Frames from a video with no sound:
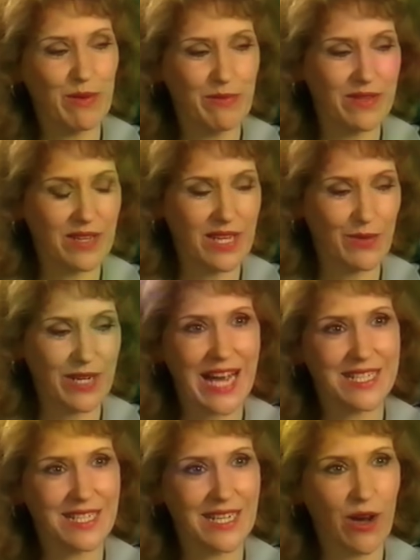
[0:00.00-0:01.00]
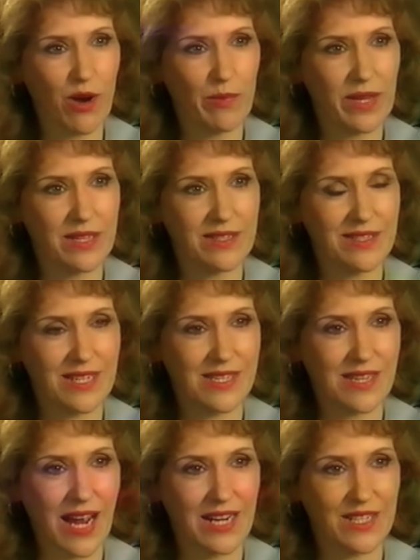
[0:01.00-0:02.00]
I remember thinking when Anthony Hopkins did
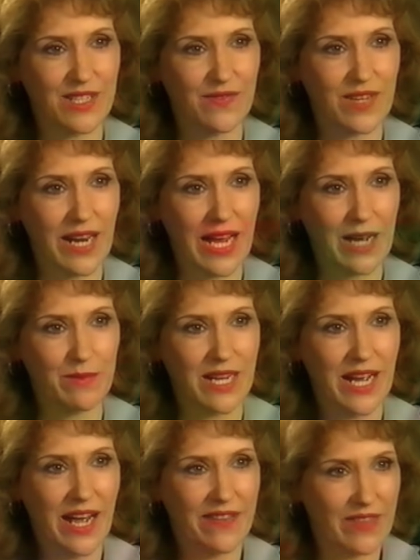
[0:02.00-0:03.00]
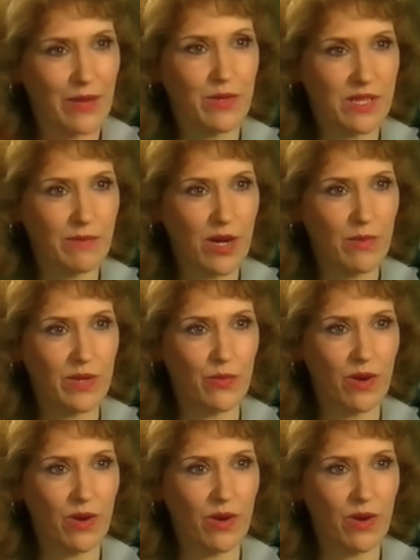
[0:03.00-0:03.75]
Silence of the Lambs, there was a moment...